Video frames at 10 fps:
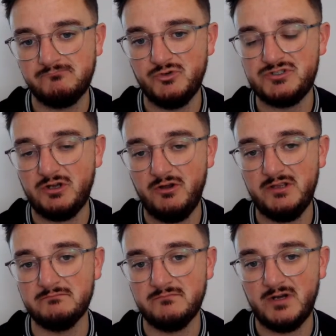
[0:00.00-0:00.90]
would
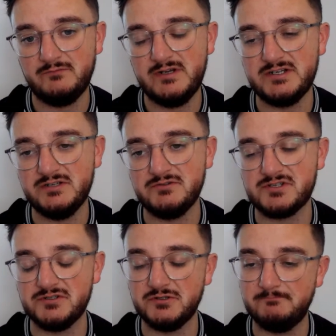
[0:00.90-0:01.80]
target him. I really do.
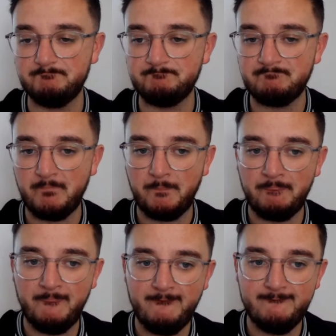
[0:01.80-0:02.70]
So,
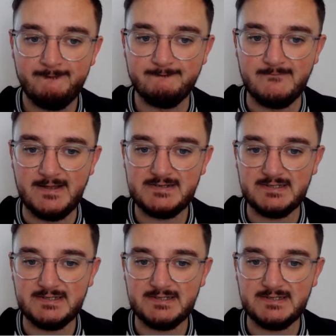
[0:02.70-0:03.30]
aye,